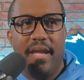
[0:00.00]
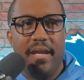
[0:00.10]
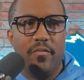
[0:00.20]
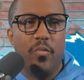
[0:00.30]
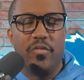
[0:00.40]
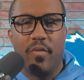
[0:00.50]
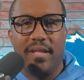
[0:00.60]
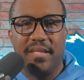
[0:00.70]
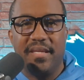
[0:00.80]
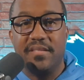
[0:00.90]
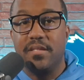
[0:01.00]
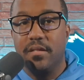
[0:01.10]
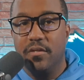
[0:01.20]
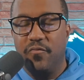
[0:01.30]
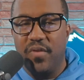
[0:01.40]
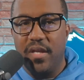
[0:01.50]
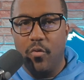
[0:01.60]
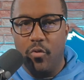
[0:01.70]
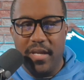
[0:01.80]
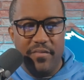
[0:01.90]
and whether I think it's a good
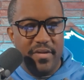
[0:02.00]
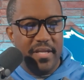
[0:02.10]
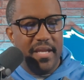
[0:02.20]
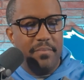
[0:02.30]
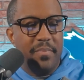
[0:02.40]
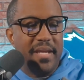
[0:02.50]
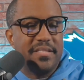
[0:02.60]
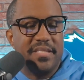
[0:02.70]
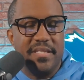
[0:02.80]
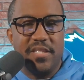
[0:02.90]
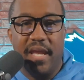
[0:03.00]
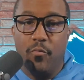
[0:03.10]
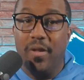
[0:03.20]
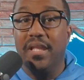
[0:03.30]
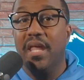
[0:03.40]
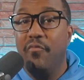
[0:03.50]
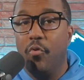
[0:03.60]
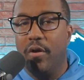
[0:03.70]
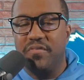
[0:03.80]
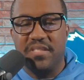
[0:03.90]
fit or even it makes sense and what
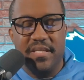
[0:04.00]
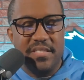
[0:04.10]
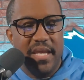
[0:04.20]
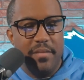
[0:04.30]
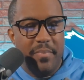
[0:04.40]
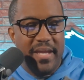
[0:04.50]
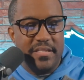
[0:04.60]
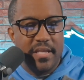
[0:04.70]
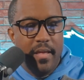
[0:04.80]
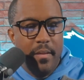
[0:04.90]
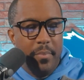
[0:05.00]
level of sense it makes.